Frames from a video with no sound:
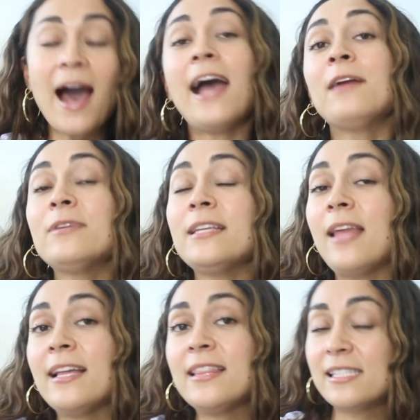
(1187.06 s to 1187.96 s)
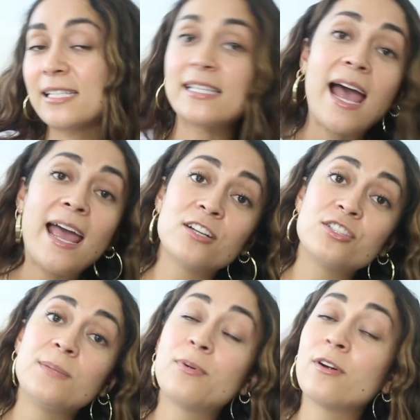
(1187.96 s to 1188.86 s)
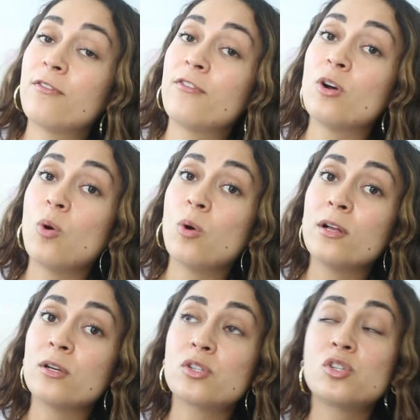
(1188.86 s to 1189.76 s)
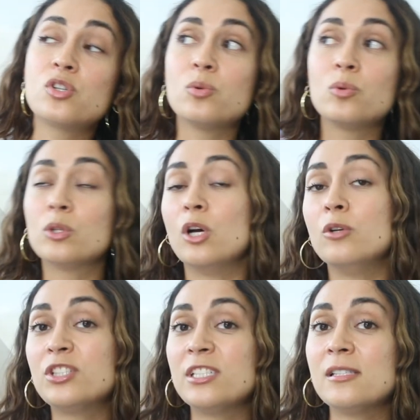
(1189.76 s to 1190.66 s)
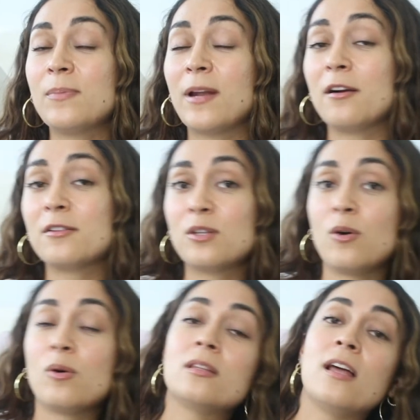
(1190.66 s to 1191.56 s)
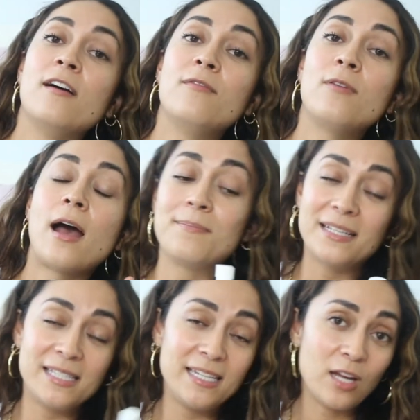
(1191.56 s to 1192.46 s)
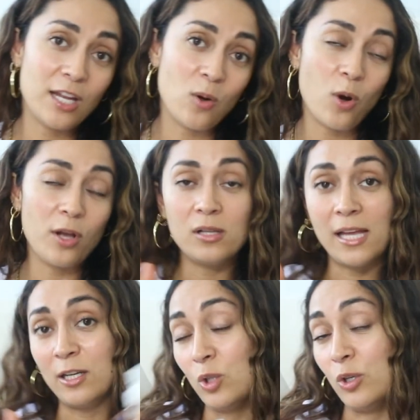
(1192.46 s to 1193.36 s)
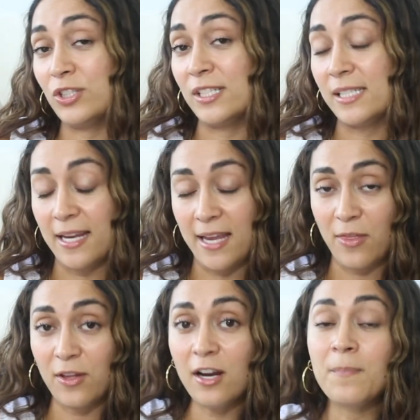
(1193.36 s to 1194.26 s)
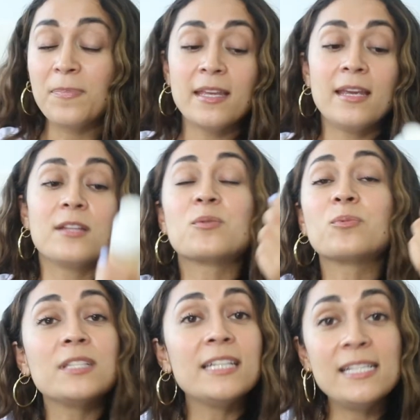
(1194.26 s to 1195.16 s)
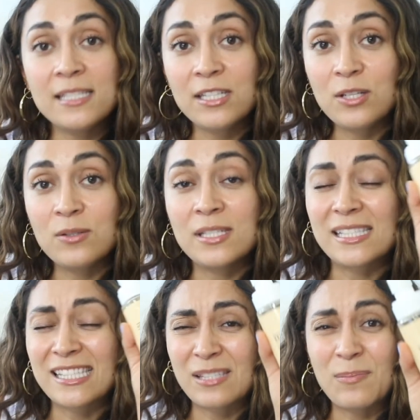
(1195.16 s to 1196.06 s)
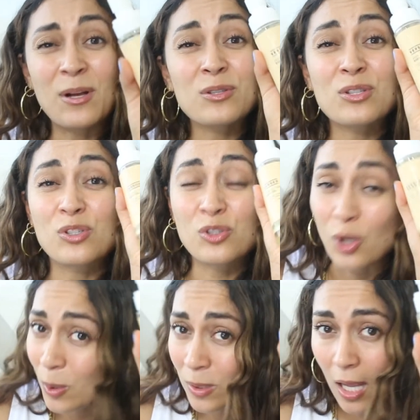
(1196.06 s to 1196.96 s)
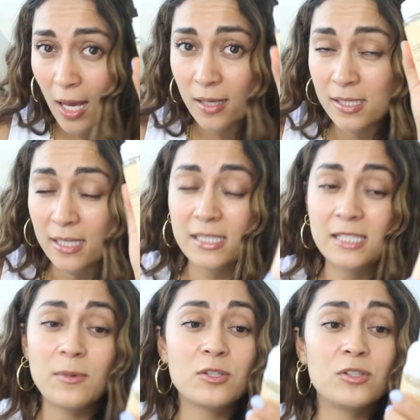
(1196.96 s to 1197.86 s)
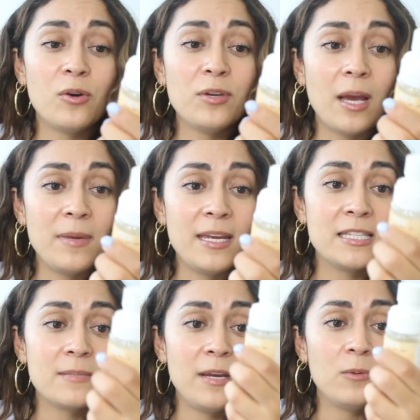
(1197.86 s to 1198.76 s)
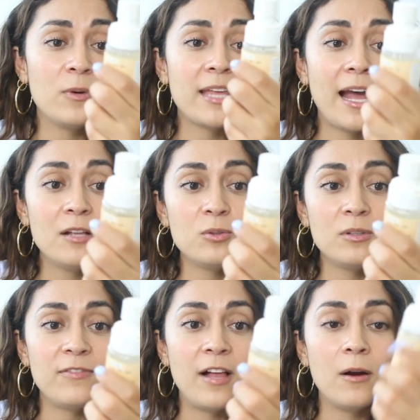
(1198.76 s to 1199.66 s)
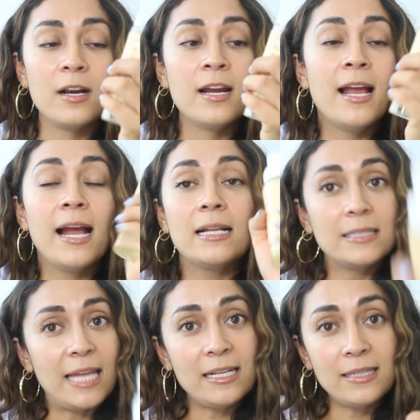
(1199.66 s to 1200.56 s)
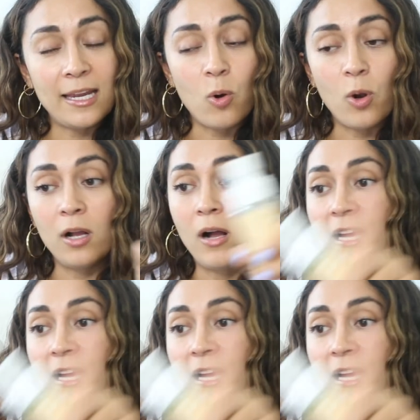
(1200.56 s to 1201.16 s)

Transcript: I really like this because I actually prefer oils to lotions, but I also love mixing an oil and a lotion together. It's really easy to use. It smells so luxe. Like it smells so yummy. It's made with calendula flower, ylang ylang oil,